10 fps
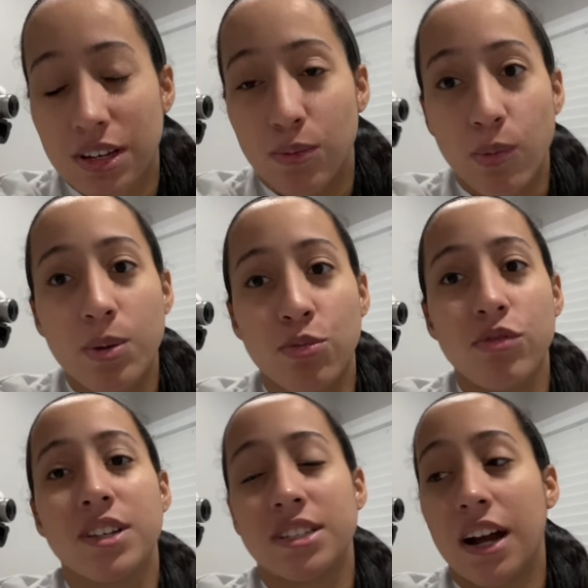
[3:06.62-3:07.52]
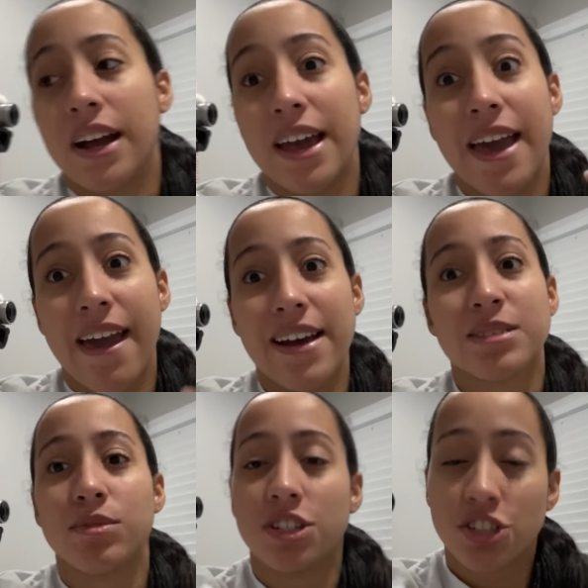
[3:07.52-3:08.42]
that when we move, it's not as
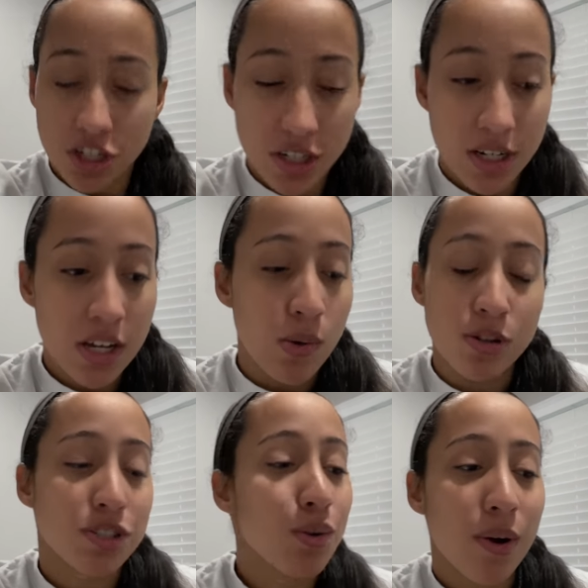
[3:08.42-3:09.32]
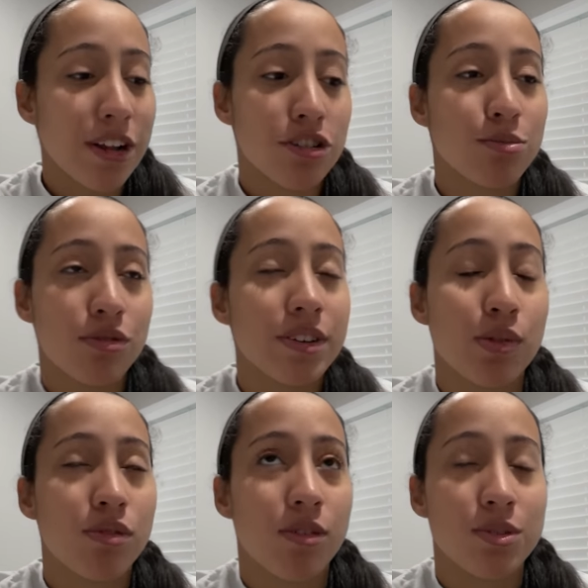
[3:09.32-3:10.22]
much. We're still waiting on our moving
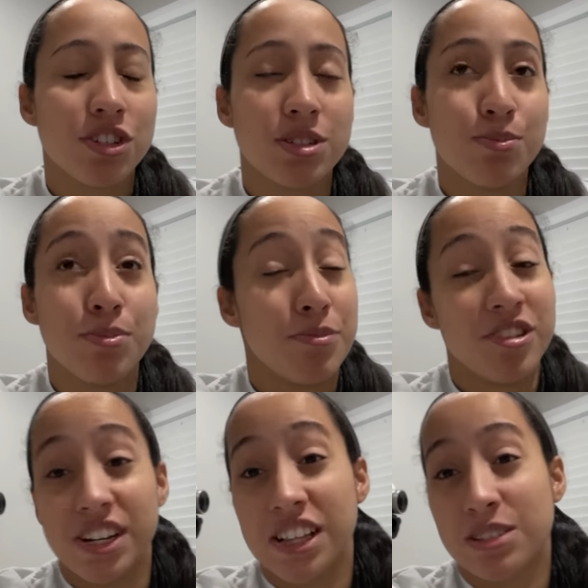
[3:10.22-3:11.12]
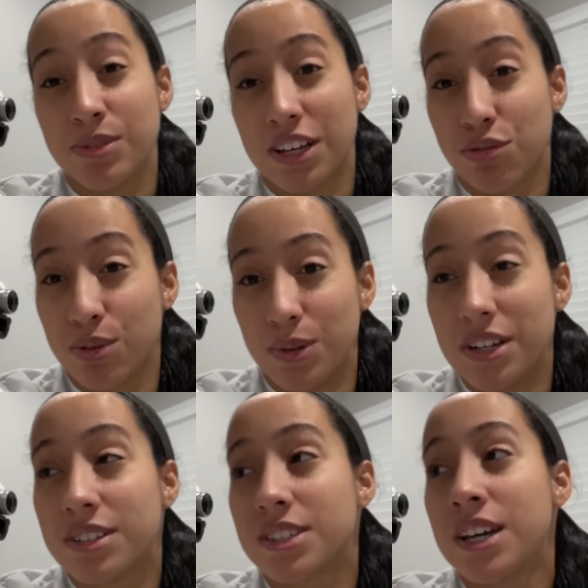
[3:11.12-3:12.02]
quote, which it's ridiculous. It's been like three
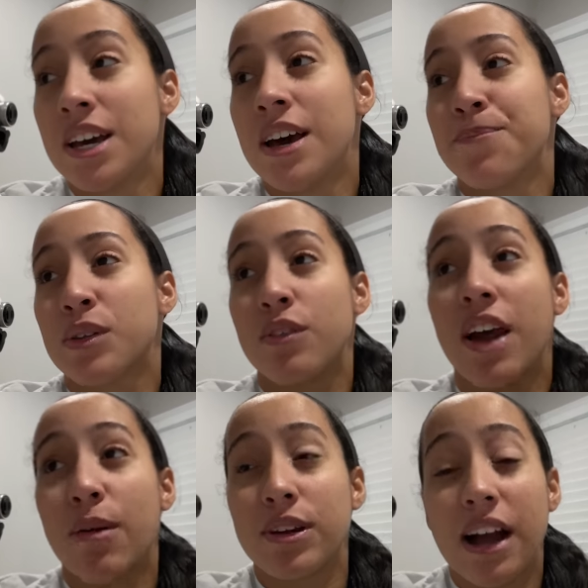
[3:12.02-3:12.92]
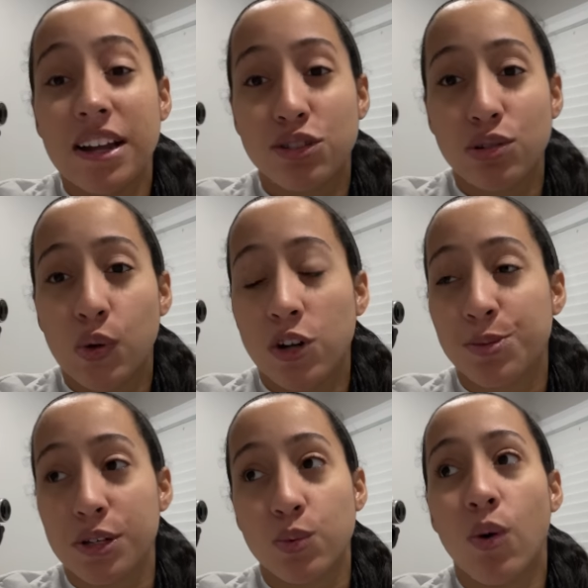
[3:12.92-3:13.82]
weeks. We've, had, we gotten two quotes, but
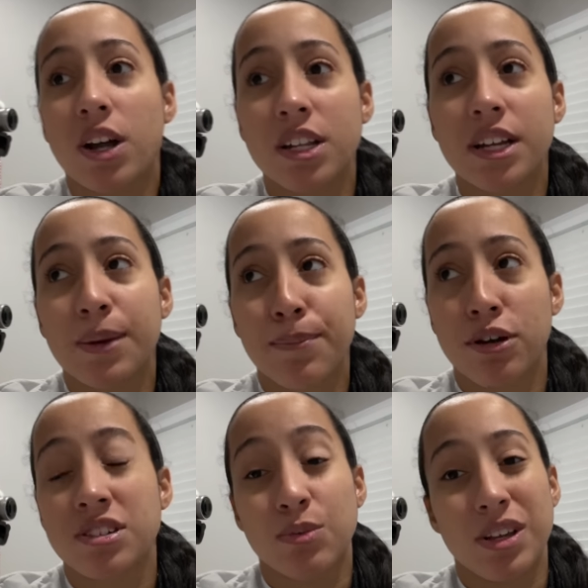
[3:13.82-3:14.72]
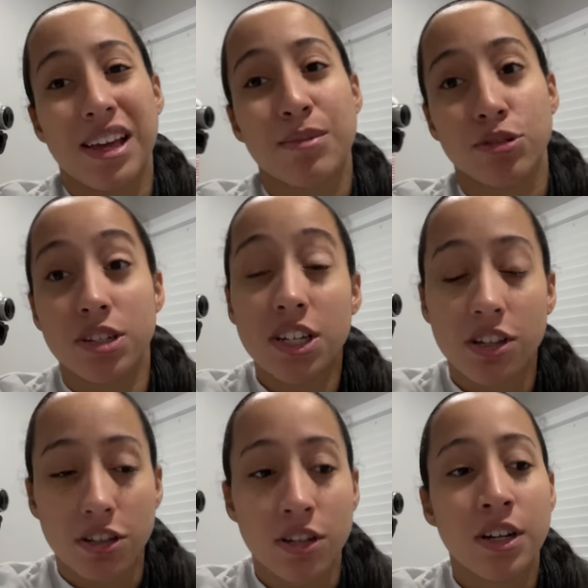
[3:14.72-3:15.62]
there's one person that we like in
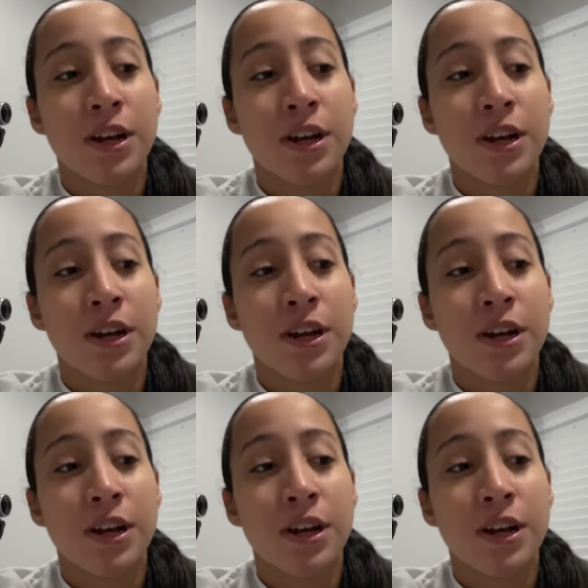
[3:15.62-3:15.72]
particular